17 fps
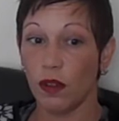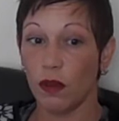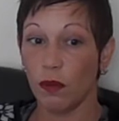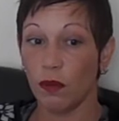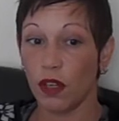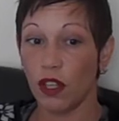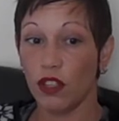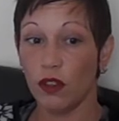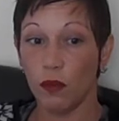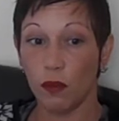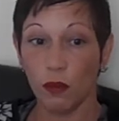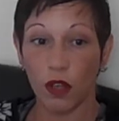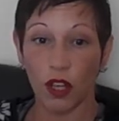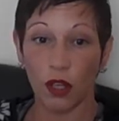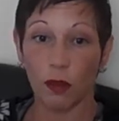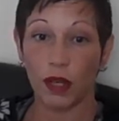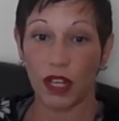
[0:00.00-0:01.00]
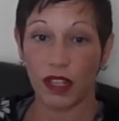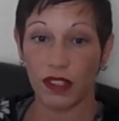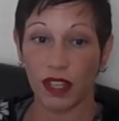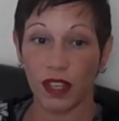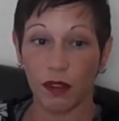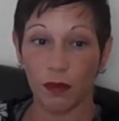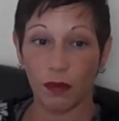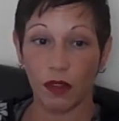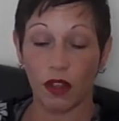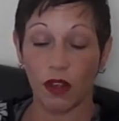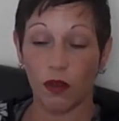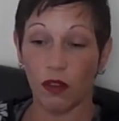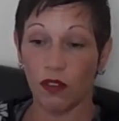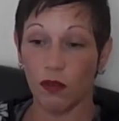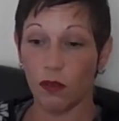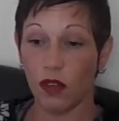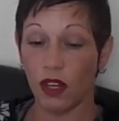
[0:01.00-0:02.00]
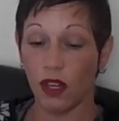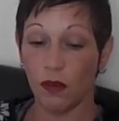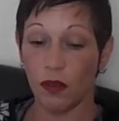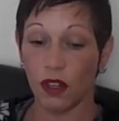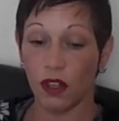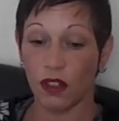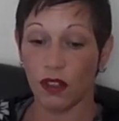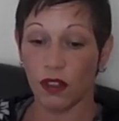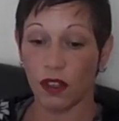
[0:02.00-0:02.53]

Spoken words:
my workplace had all of my work